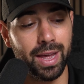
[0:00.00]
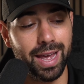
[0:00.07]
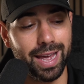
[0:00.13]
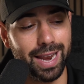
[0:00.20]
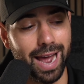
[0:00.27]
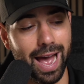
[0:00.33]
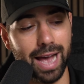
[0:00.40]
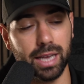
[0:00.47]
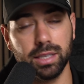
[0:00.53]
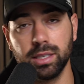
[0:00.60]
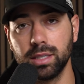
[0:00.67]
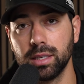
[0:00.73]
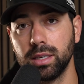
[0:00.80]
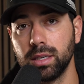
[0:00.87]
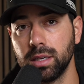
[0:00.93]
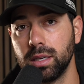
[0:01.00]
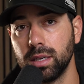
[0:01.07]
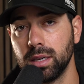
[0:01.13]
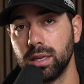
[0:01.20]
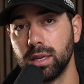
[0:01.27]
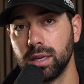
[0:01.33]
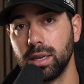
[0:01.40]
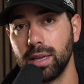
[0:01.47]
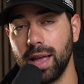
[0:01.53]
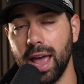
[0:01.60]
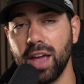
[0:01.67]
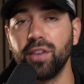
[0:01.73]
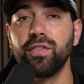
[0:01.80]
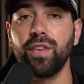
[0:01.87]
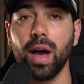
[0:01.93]
It has
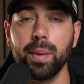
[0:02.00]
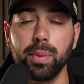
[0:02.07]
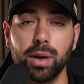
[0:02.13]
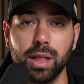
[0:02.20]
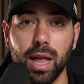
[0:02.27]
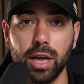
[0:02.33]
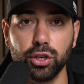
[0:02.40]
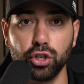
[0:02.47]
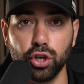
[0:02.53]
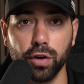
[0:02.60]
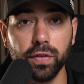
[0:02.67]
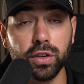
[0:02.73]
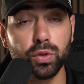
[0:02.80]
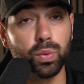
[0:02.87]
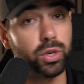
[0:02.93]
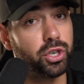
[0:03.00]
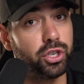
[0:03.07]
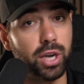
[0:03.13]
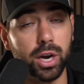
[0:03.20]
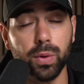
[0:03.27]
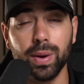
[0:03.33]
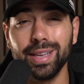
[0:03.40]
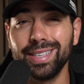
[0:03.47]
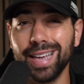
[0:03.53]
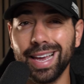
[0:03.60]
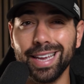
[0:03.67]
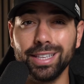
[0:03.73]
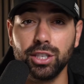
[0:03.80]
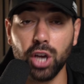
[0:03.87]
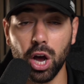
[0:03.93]
a fiberglass surface, which generates
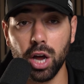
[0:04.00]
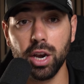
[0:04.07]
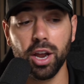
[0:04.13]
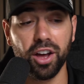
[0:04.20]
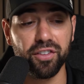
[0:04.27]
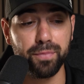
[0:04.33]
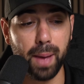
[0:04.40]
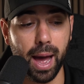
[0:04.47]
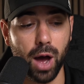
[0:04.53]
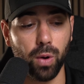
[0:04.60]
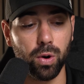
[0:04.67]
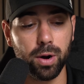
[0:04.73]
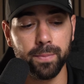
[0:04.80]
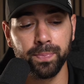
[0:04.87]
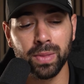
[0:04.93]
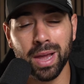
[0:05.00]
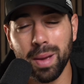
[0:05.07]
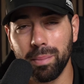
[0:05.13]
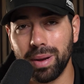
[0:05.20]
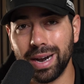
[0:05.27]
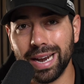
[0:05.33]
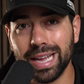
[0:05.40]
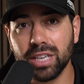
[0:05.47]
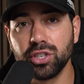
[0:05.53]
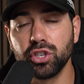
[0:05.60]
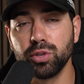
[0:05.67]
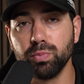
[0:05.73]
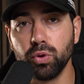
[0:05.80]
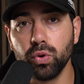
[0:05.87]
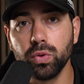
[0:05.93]
a ton of power, but it is
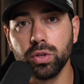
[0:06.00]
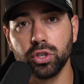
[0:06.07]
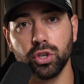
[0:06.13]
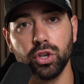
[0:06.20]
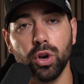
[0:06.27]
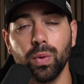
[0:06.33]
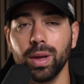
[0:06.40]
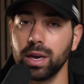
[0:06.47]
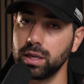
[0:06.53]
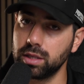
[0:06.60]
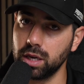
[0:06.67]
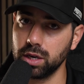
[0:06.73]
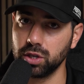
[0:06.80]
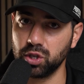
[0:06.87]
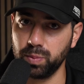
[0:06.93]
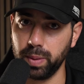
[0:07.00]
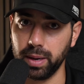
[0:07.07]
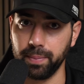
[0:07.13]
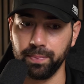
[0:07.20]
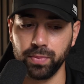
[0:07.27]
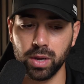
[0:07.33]
smooth, so you don't get a ton of spin.